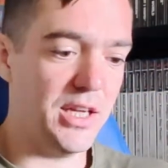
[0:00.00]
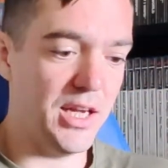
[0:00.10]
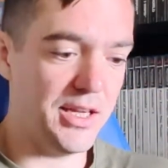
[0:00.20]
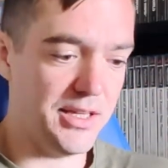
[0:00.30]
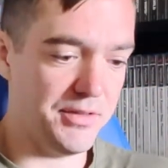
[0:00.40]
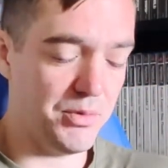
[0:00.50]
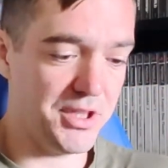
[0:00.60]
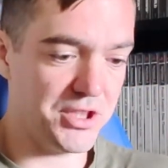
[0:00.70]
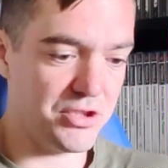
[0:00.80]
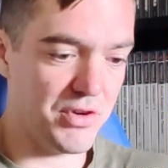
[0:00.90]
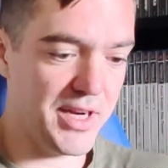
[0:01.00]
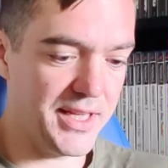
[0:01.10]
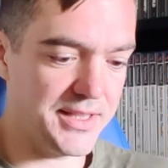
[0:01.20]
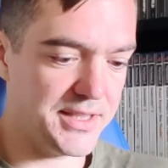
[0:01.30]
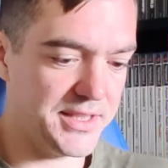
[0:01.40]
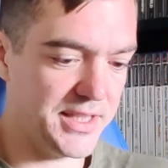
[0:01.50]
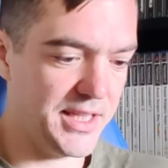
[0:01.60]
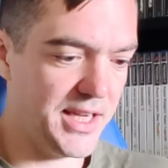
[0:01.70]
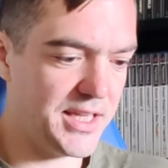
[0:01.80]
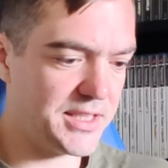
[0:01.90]
if you're wanting to trade it into
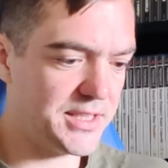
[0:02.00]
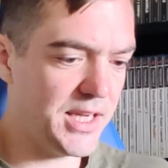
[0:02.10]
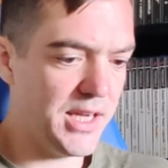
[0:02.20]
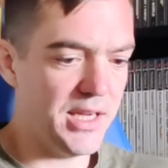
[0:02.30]
CEX.